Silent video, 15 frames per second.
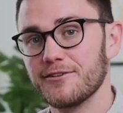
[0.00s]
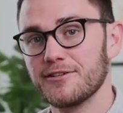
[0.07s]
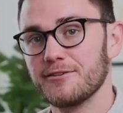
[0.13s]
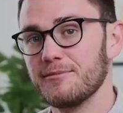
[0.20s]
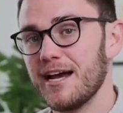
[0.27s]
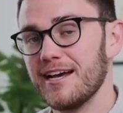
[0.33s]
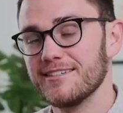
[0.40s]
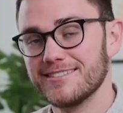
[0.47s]
him
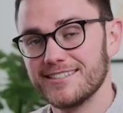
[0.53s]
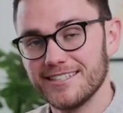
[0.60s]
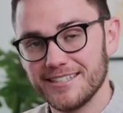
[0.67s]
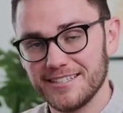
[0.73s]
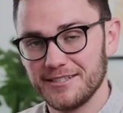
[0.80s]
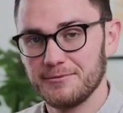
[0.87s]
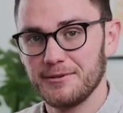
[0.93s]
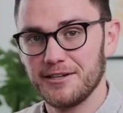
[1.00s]
asked
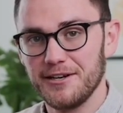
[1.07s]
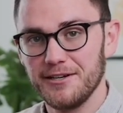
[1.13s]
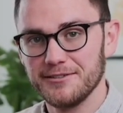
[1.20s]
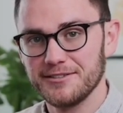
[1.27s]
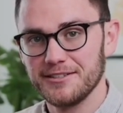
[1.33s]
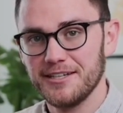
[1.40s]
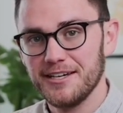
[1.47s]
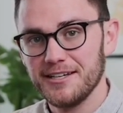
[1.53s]
anywhere else.
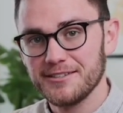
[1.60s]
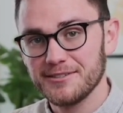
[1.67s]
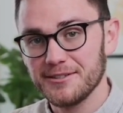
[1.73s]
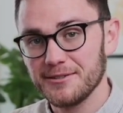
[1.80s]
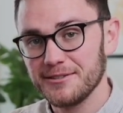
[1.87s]
So